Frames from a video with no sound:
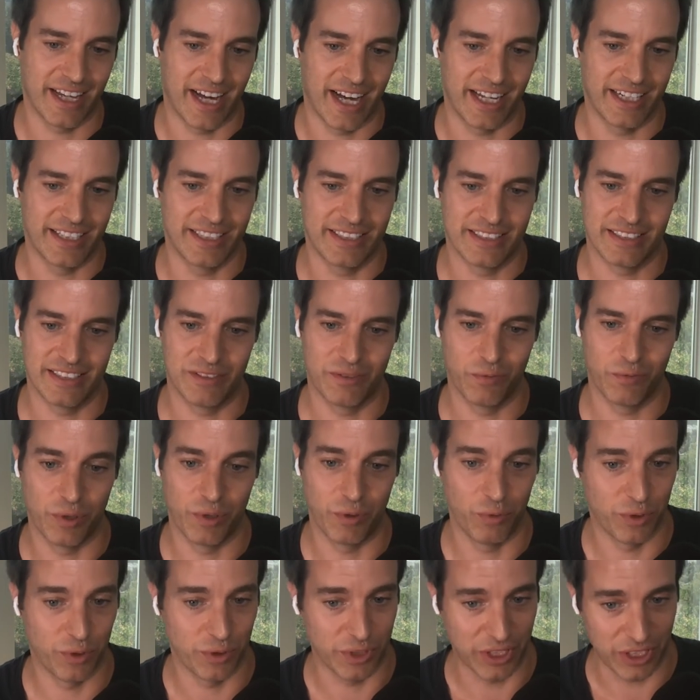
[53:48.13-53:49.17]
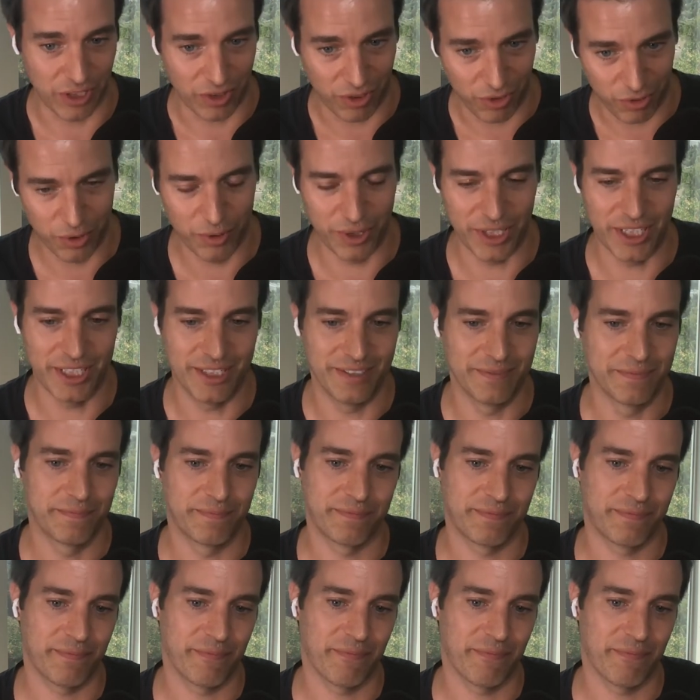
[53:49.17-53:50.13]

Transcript: that we will get through it.